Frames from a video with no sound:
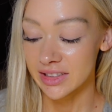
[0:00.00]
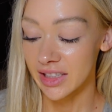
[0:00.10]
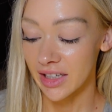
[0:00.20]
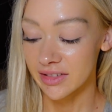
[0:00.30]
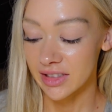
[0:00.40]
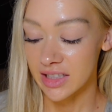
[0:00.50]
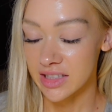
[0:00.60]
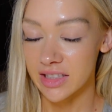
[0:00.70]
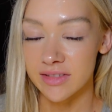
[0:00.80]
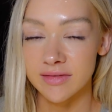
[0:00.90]
yeah, that's
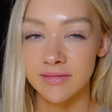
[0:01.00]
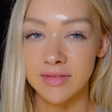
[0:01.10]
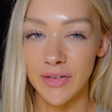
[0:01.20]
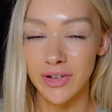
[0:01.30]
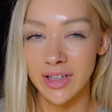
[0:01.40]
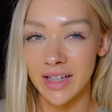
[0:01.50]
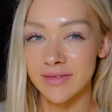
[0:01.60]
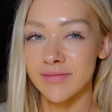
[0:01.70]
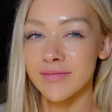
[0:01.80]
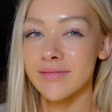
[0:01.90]
it. Have a good
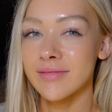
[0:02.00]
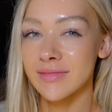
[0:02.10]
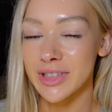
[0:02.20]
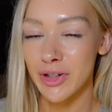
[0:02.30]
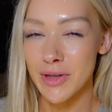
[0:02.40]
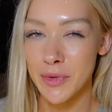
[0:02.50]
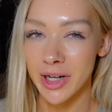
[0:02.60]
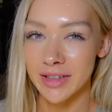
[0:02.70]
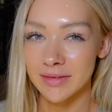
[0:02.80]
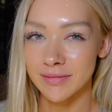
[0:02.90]
night. See you in the
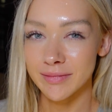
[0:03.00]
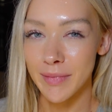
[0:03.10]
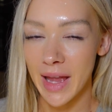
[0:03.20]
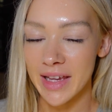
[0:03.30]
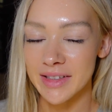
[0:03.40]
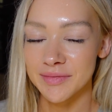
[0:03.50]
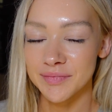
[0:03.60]
morning. Bye.